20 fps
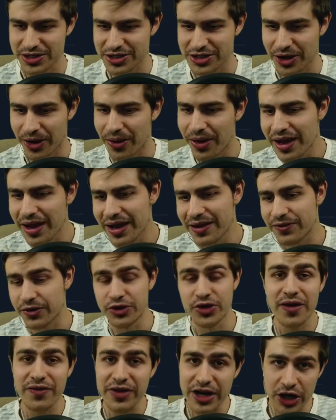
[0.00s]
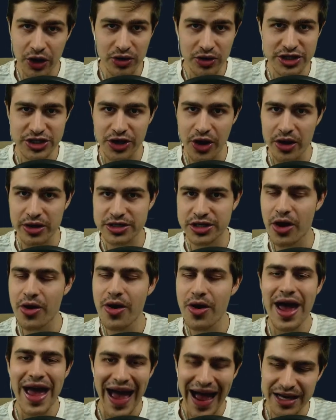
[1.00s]
So if you do have any concerns though,
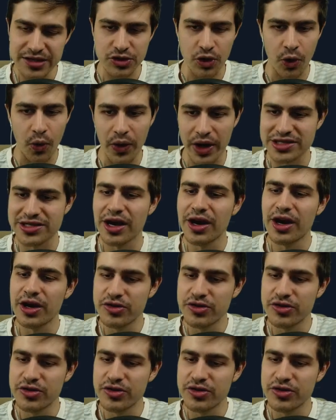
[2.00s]
as always,